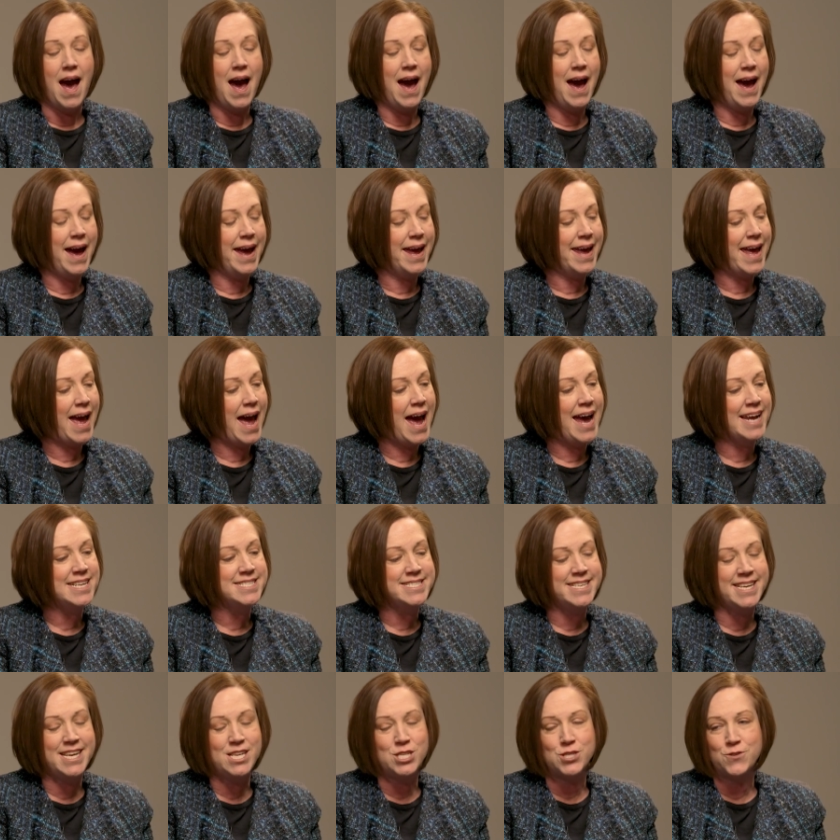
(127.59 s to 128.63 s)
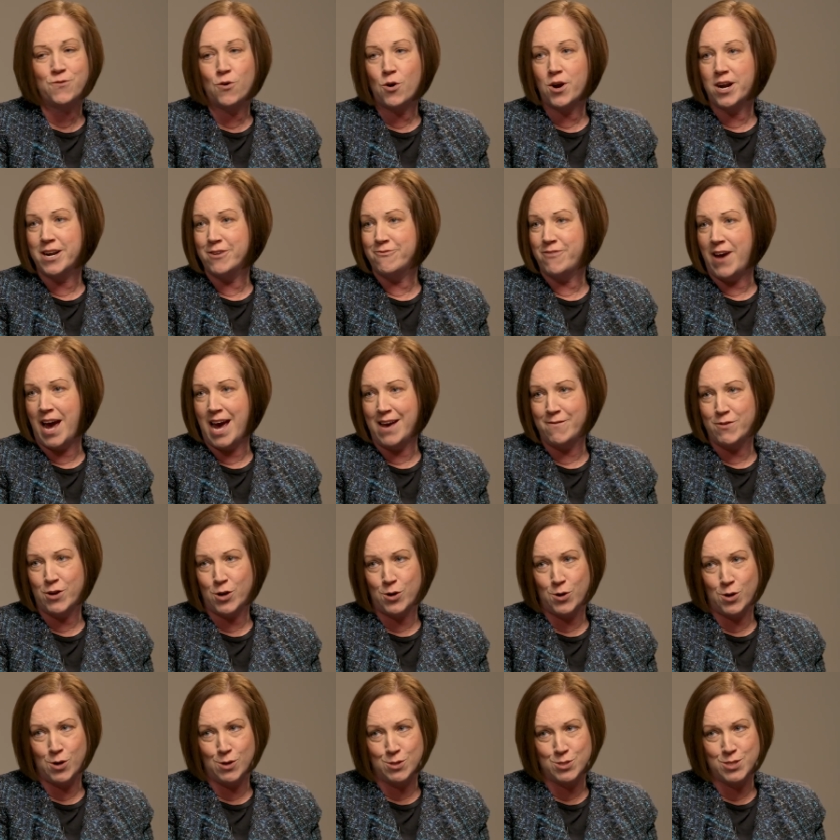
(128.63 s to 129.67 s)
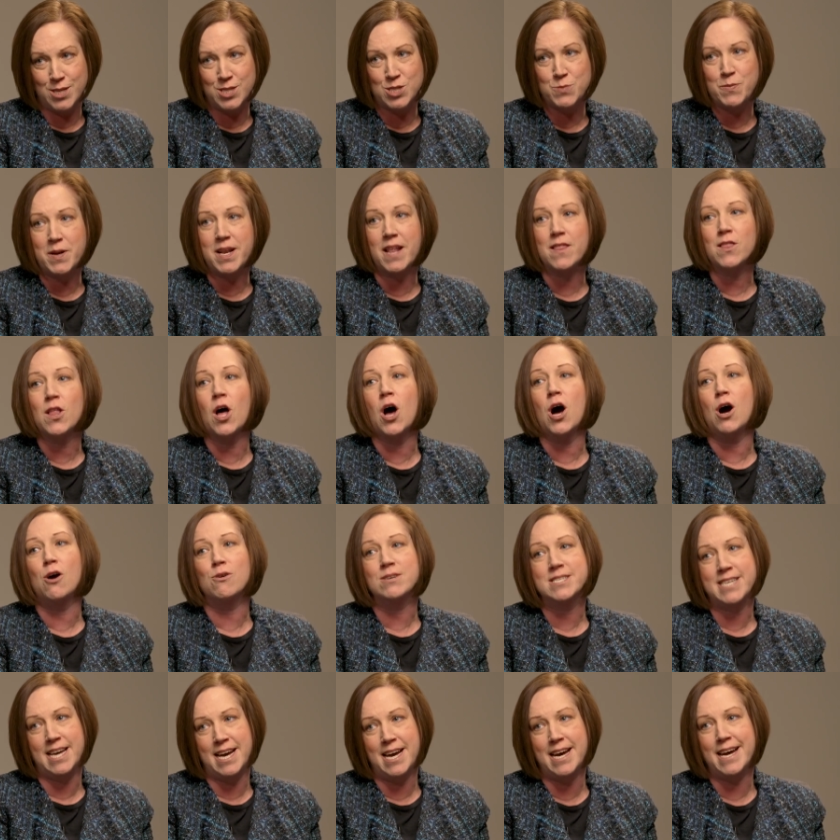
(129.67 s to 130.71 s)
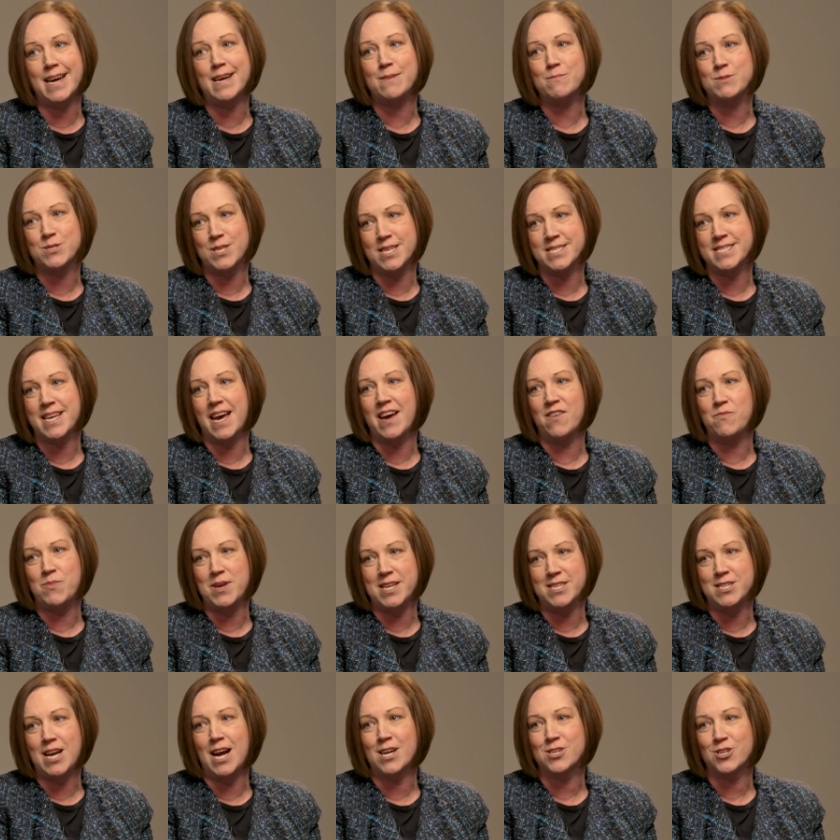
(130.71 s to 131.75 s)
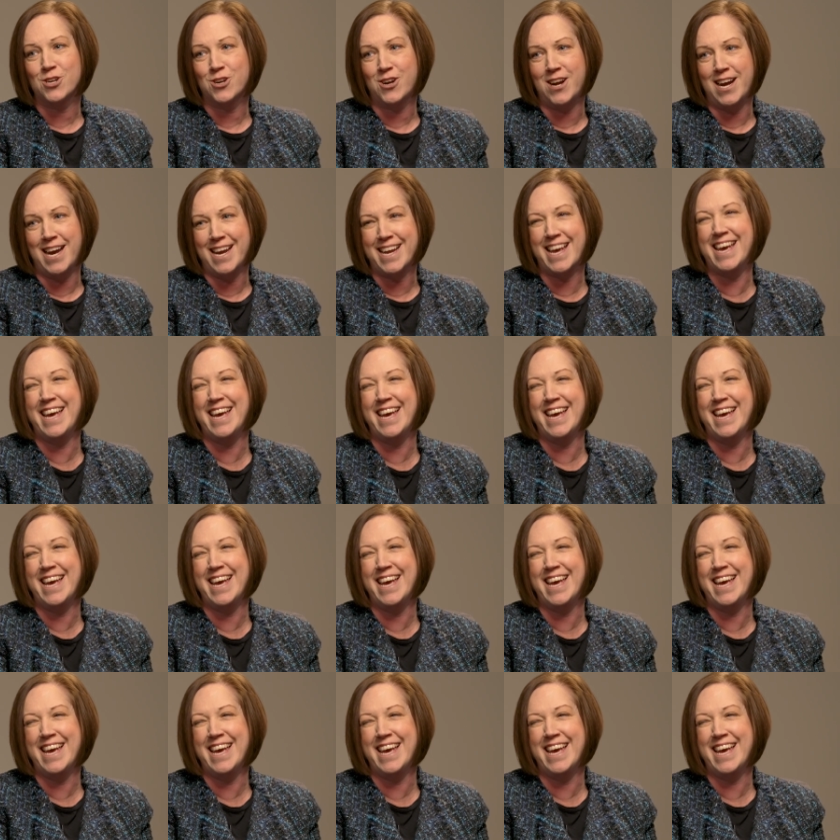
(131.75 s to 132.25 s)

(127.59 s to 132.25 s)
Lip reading: I teach 4 and 5-year-olds. It's been a long time since I've been Dr. Craig.